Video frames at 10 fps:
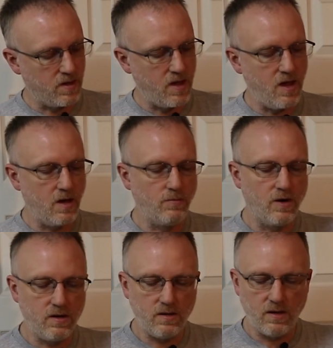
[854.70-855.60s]

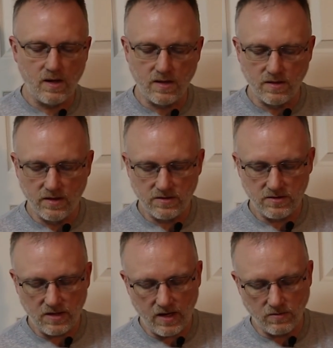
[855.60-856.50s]
camera and this
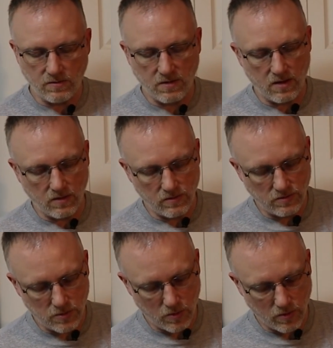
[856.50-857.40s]
side would go
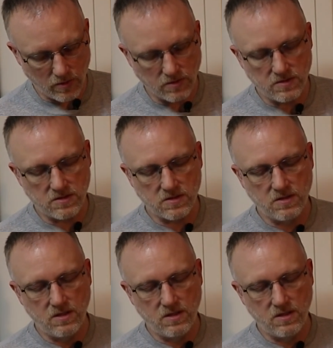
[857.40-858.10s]
towards